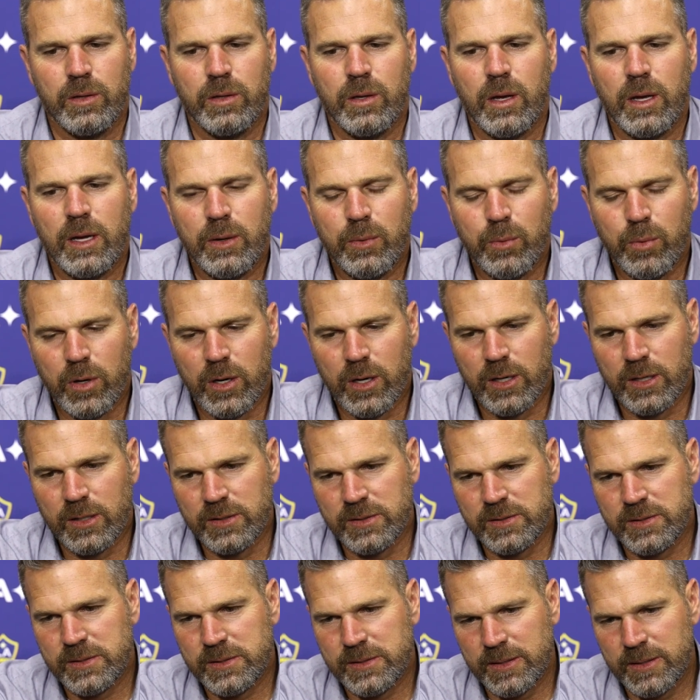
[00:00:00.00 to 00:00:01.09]
It
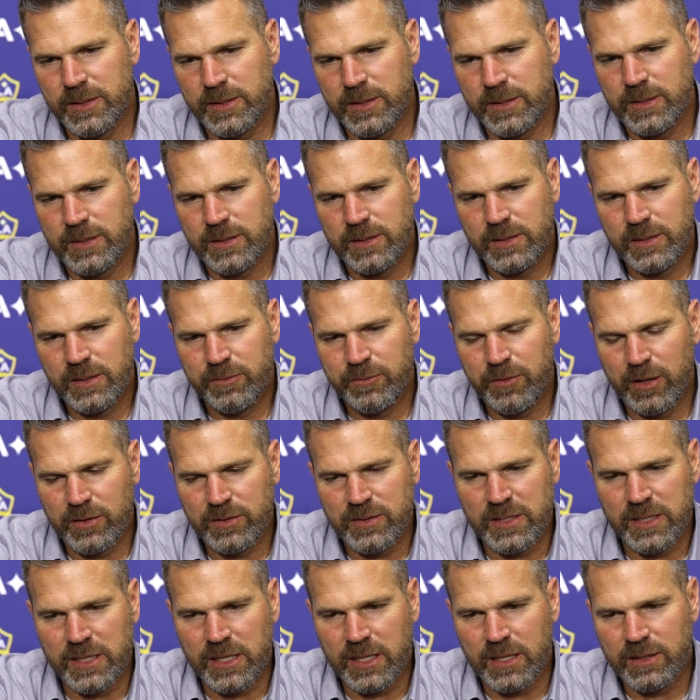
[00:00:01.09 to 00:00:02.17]
was... felt
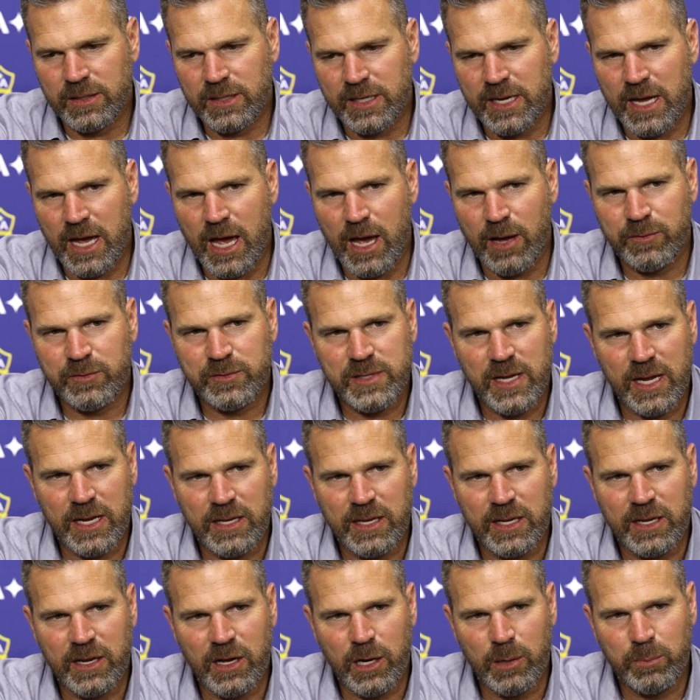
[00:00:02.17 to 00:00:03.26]
the calf
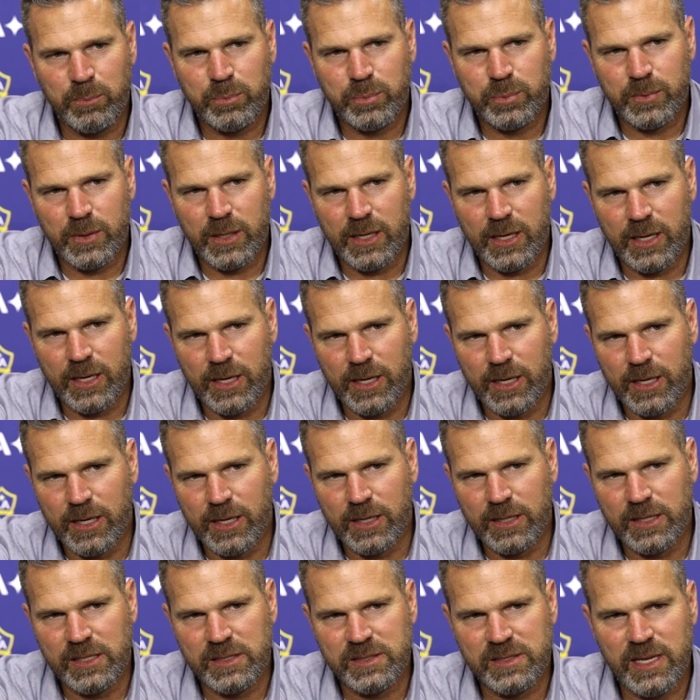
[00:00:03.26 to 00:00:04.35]
tightening up.
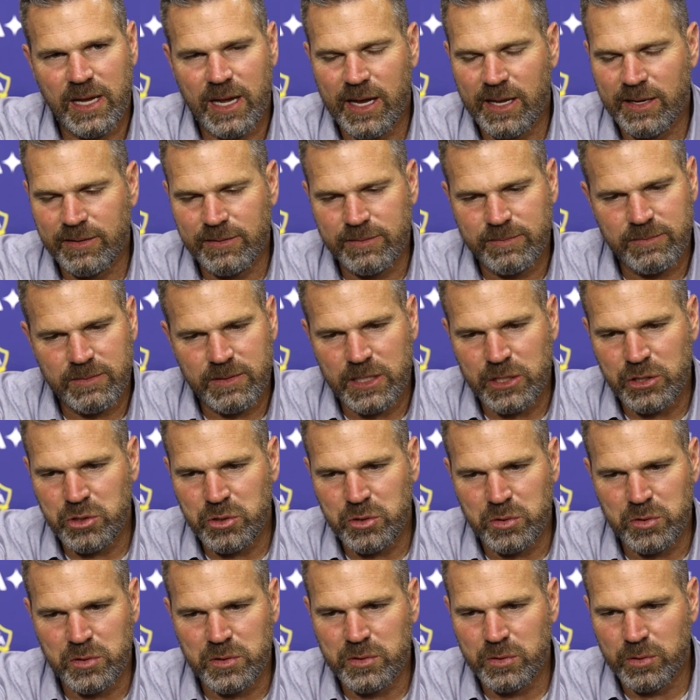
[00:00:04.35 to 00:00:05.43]
He's had
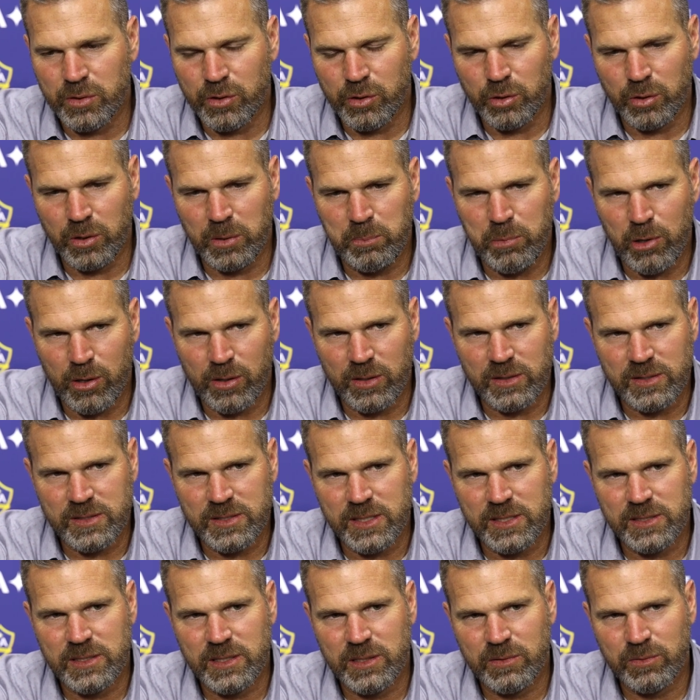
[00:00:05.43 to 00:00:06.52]
issues through the early part of the
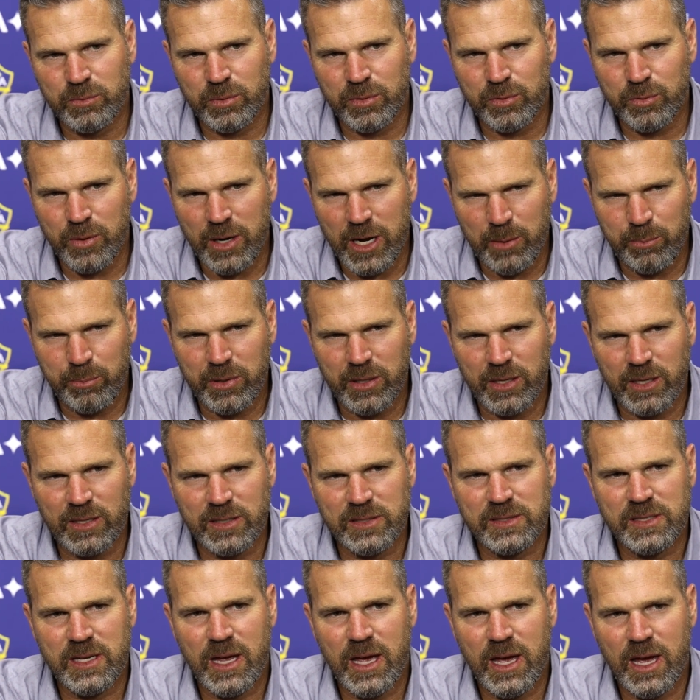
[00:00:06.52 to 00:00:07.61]
season with cramping in
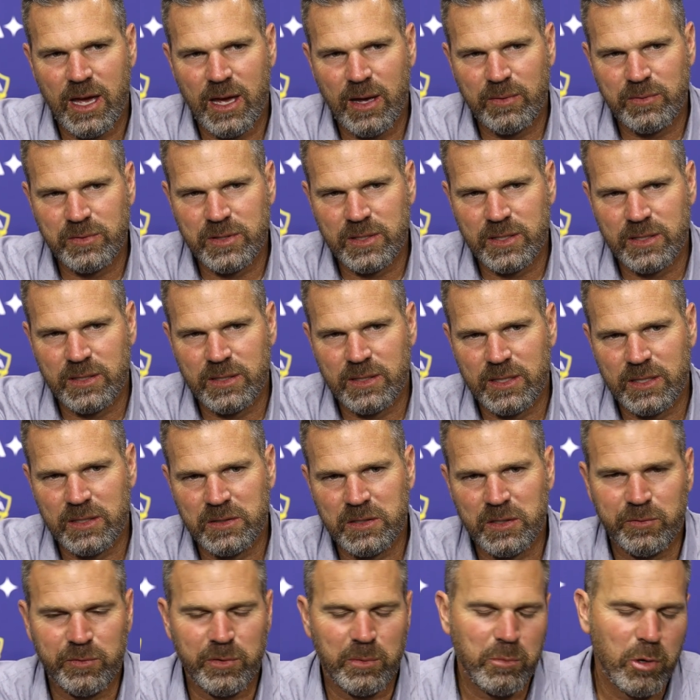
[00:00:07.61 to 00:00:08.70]
his calves and
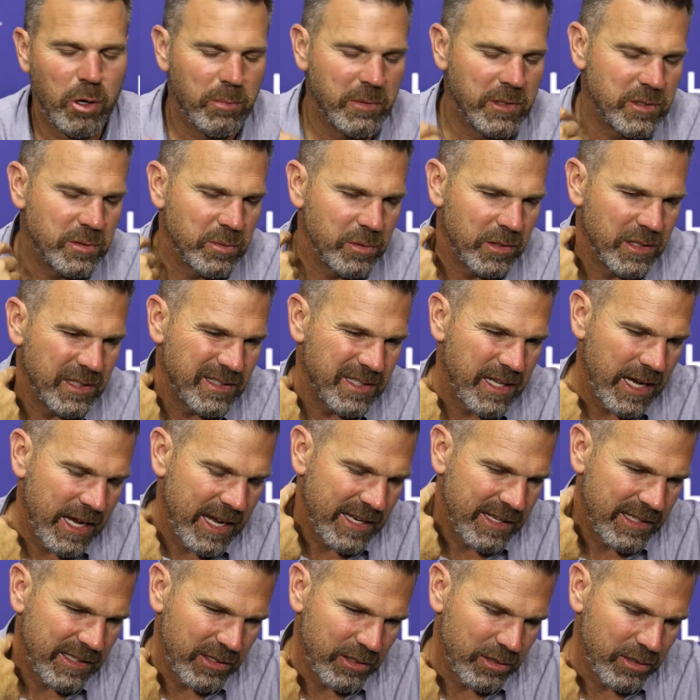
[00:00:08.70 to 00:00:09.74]
different moments where he's had